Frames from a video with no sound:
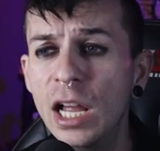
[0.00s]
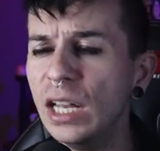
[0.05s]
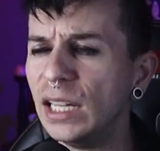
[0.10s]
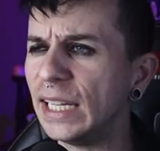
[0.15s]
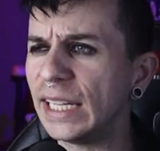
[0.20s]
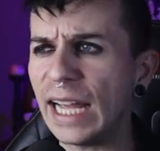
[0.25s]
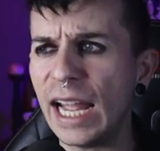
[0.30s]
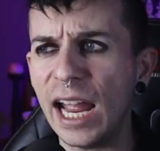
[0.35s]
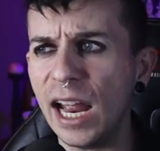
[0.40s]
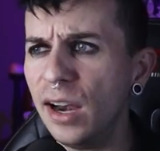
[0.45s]

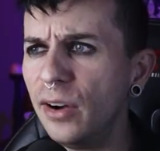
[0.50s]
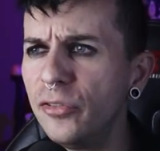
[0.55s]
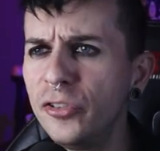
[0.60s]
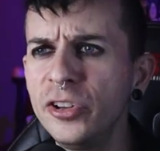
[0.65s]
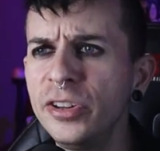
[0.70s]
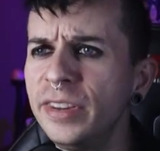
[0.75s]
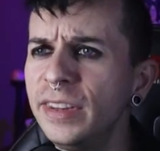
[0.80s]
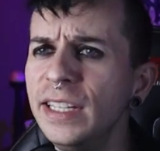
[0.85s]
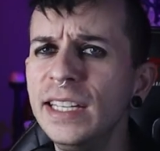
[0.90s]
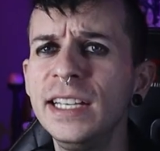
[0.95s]
Like
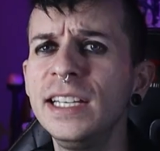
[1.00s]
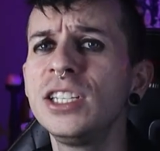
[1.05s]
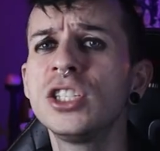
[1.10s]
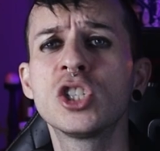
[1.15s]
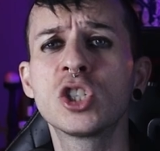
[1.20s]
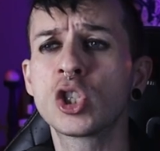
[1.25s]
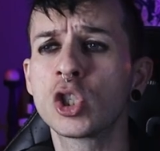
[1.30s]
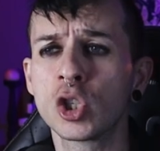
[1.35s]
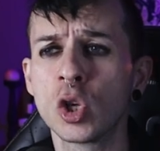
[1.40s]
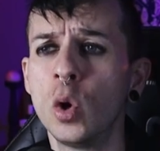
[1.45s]
everything is
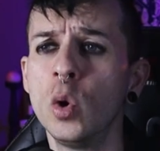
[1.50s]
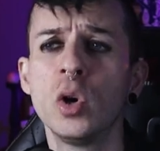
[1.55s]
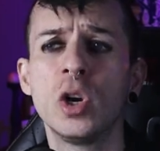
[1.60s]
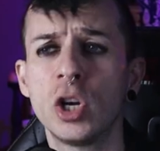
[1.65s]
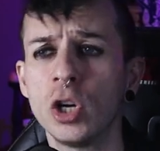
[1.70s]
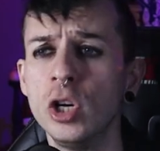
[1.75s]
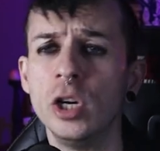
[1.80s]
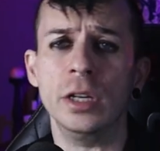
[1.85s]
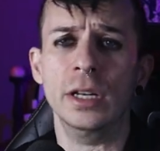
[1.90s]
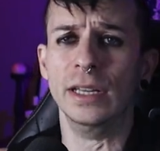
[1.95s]
so
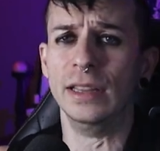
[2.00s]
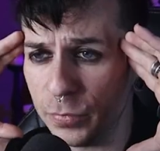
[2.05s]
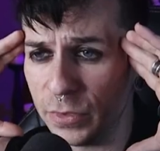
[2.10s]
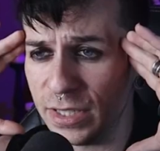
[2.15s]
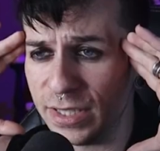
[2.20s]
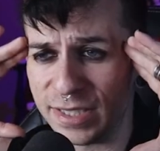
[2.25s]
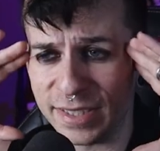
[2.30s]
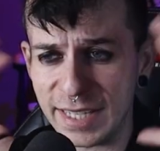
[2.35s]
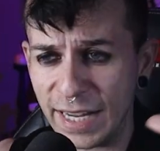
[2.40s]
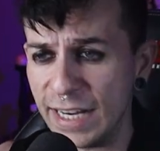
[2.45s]
good. The
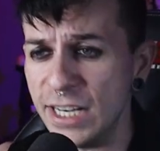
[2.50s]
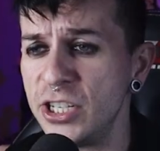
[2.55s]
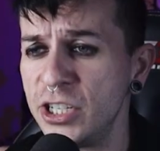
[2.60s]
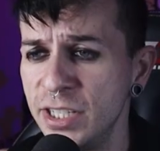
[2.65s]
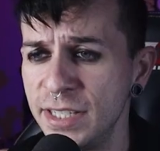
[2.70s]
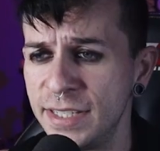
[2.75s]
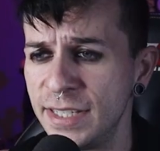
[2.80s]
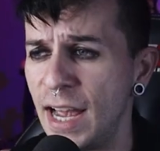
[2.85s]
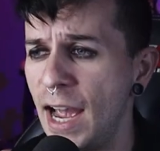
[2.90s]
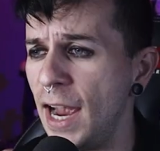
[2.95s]
stage
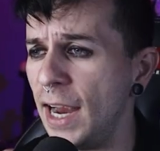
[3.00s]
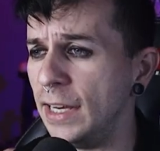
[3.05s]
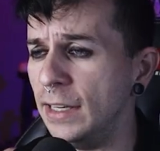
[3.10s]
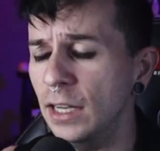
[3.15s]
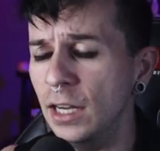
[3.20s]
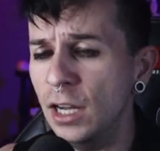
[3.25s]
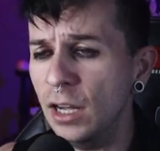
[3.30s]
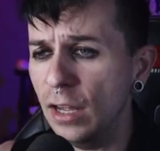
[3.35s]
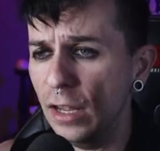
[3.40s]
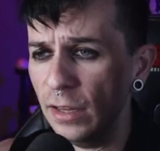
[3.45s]

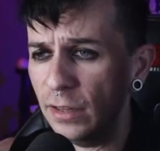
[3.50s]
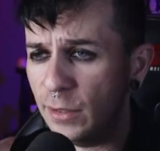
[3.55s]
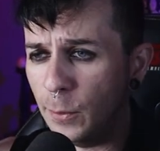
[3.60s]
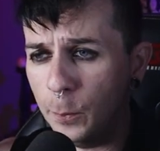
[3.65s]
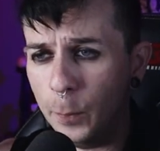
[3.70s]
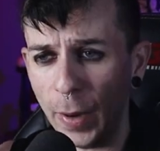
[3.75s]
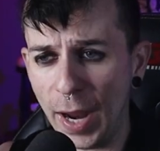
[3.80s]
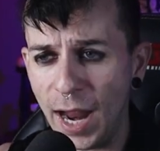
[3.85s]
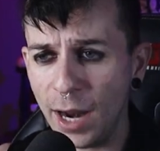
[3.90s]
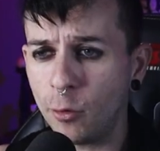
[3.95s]
design, the
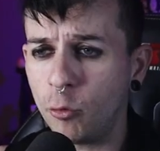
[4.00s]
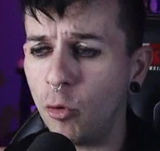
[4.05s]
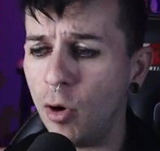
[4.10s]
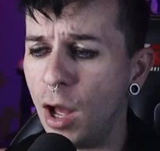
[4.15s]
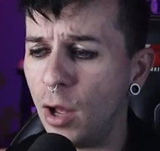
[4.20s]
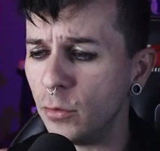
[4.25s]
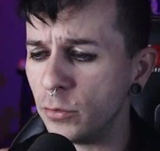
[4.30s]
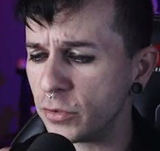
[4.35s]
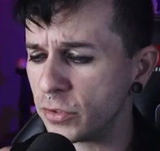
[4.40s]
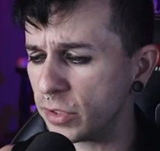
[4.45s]

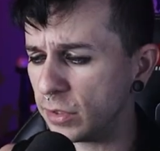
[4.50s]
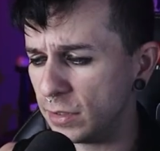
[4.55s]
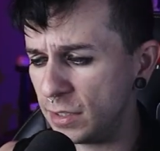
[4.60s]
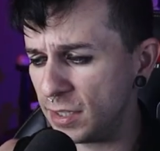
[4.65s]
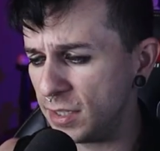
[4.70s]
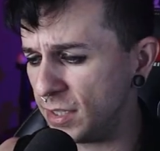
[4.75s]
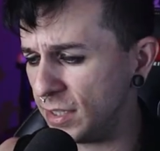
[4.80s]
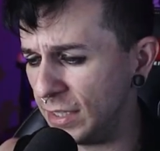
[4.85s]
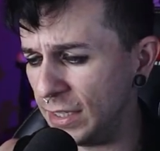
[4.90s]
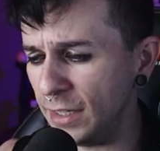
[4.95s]
backgrounds, the
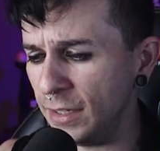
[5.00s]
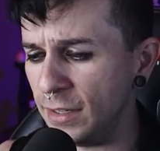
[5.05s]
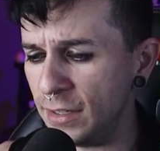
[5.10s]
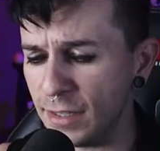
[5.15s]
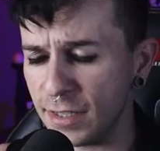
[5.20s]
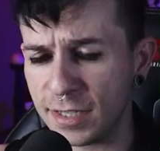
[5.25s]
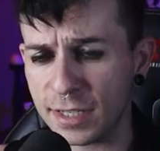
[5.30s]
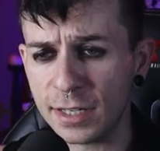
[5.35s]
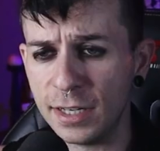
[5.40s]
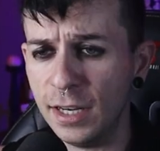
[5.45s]

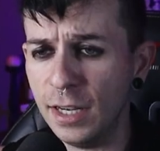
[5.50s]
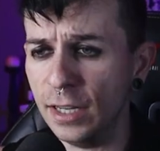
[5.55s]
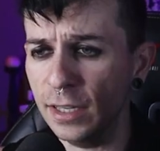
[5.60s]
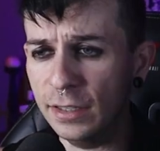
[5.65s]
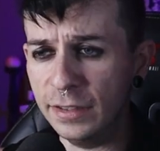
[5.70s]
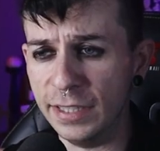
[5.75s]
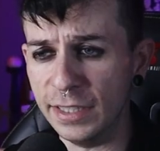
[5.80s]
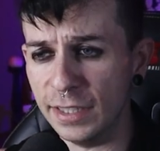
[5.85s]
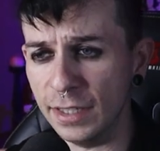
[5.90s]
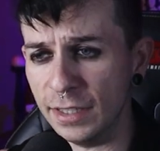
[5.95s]
scenes,
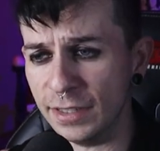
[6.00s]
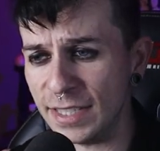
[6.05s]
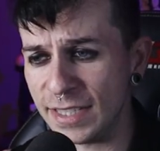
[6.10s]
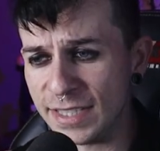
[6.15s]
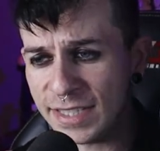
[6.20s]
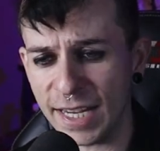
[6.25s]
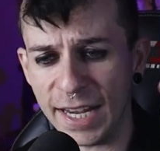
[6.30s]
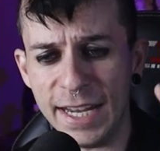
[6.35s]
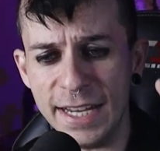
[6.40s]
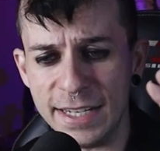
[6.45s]
the the
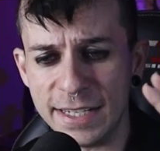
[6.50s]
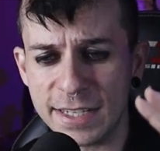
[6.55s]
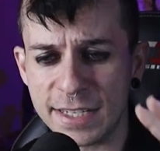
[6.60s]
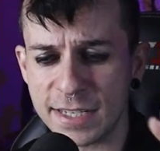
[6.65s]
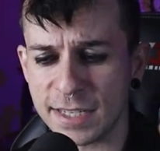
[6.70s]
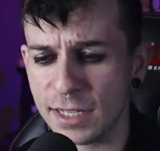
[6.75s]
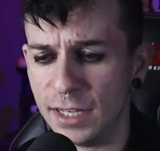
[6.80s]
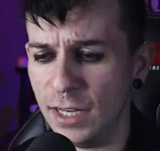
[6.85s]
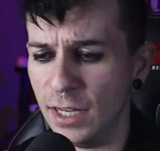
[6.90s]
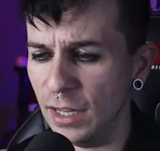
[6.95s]

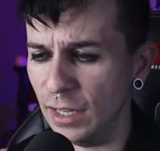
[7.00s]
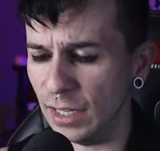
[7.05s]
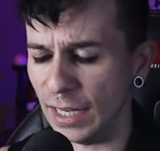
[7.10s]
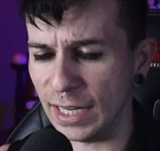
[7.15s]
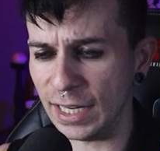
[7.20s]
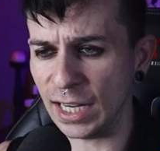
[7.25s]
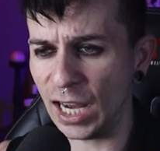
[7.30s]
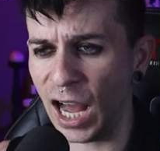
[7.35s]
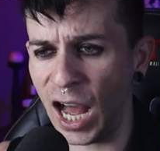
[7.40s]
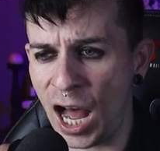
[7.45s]
takes,
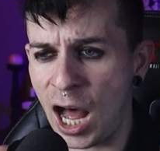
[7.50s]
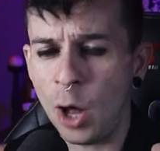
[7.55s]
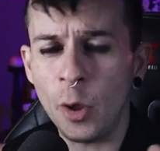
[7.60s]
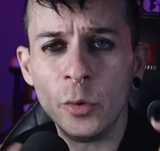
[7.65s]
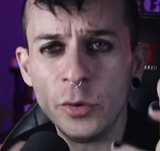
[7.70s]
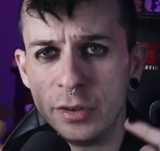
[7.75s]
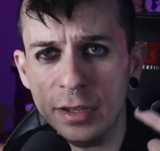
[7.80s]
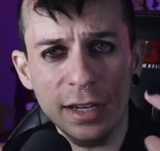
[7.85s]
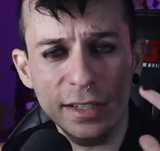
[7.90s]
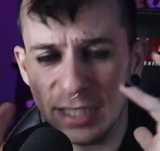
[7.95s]
like
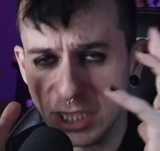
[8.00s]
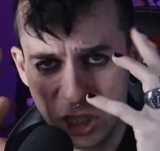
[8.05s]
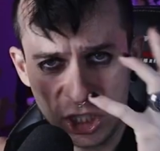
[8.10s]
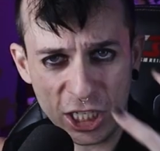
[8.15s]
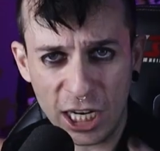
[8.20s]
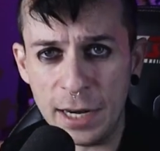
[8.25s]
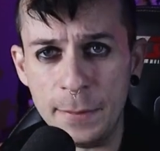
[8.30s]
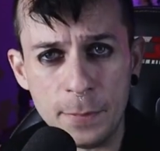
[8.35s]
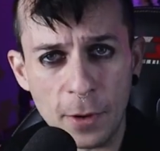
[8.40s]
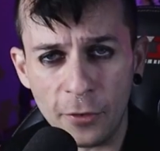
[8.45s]
how the
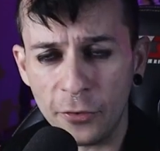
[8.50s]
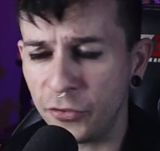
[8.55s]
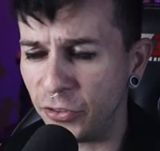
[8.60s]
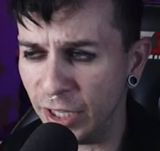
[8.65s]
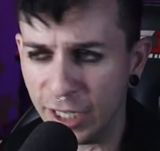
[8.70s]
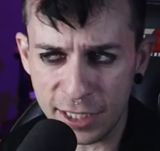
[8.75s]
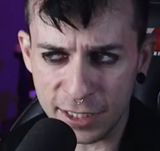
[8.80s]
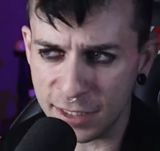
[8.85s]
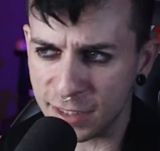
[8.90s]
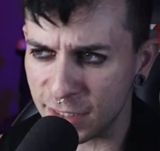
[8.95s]
shape of
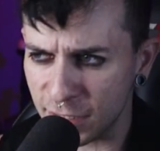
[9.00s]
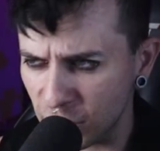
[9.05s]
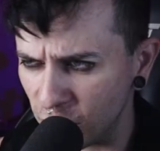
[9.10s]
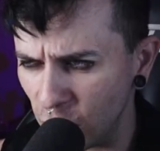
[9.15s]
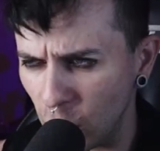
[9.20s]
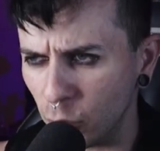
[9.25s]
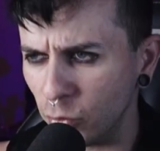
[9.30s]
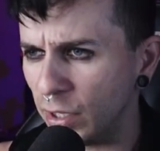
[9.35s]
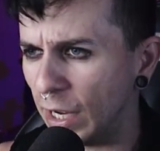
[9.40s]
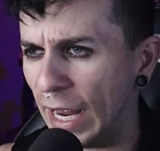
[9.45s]
things, you
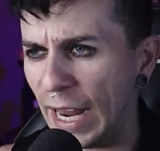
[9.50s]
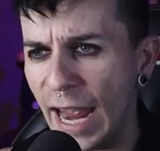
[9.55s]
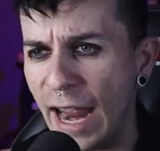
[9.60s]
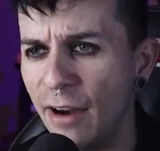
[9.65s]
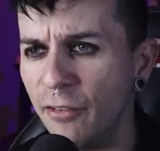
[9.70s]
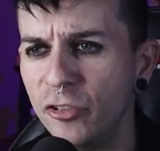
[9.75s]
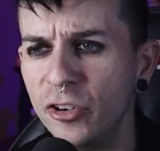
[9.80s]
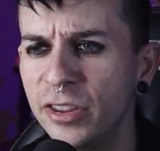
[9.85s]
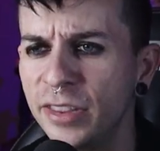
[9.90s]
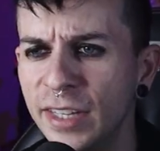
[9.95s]
know, that
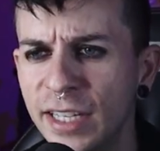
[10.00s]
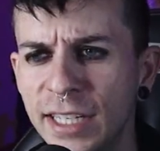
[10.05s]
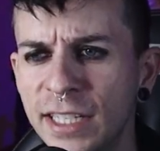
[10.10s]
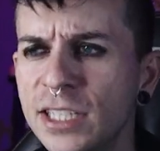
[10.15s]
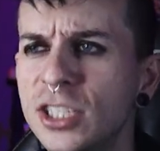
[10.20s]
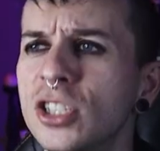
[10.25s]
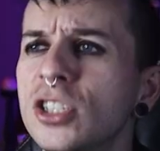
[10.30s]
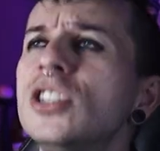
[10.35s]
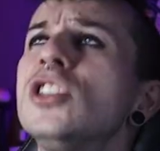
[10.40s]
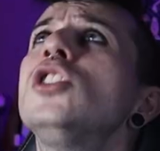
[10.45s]
everything
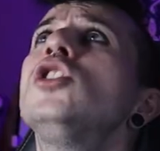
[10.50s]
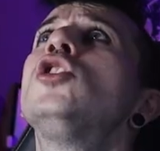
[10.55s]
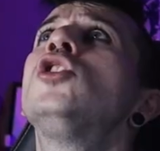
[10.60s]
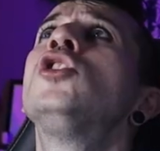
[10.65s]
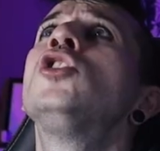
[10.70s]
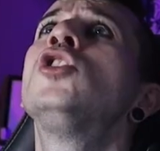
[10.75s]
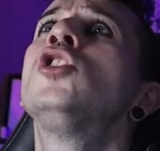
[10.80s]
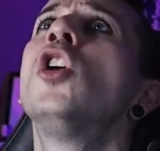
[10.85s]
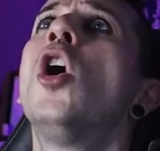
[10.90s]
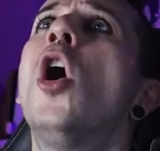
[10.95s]
is
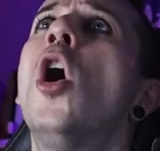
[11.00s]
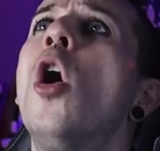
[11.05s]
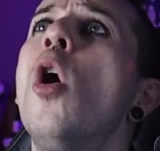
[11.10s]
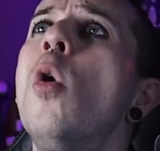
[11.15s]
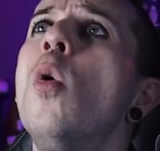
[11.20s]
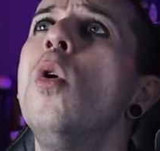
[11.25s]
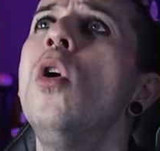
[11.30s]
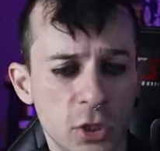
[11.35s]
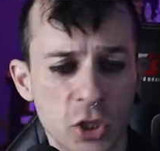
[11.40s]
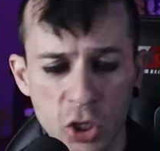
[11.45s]
just
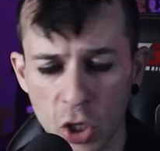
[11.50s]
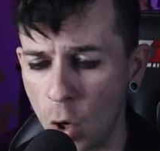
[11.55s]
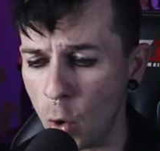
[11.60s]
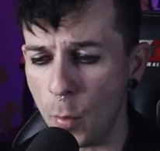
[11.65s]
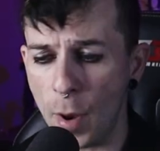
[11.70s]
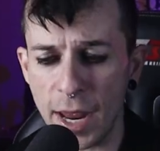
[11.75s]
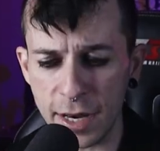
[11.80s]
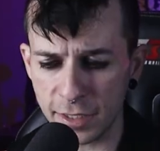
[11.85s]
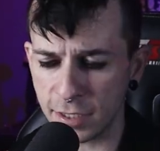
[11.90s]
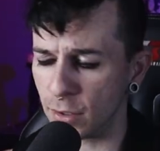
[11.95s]
so, so
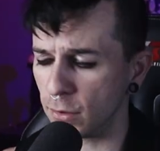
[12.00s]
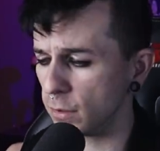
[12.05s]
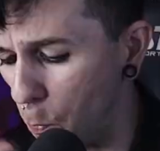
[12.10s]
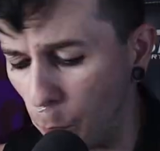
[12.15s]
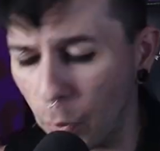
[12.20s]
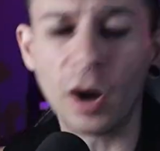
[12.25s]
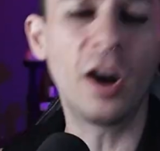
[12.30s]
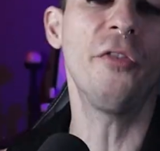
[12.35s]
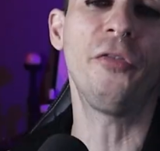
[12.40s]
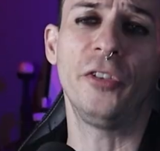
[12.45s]
mental.
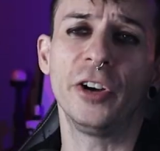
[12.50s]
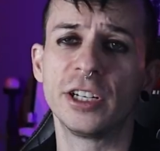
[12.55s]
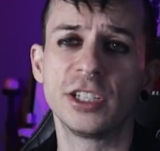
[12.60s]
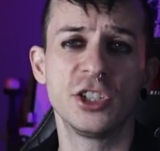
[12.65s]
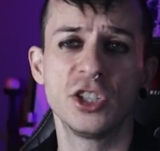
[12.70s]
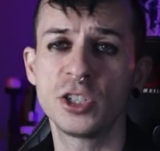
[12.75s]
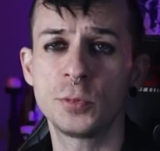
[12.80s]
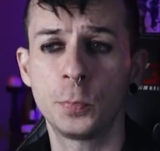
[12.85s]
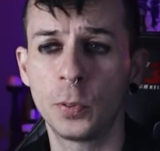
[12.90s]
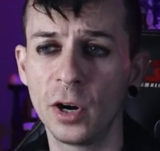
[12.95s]
Perfect,
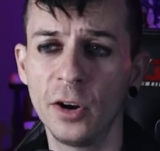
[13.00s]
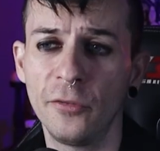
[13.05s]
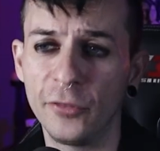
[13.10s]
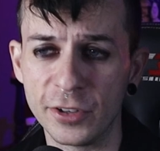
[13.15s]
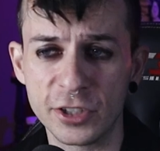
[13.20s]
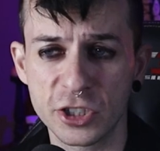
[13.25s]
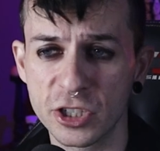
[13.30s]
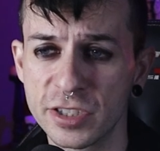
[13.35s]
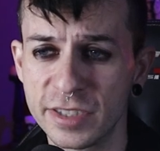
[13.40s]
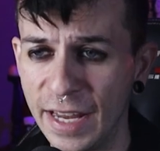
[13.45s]
just
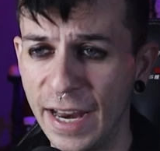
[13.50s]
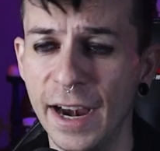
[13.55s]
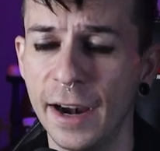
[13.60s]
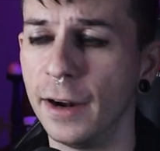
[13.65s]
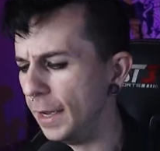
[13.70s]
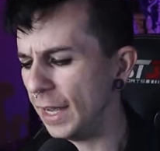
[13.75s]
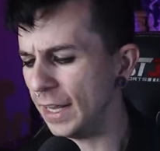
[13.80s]
perfect, just there.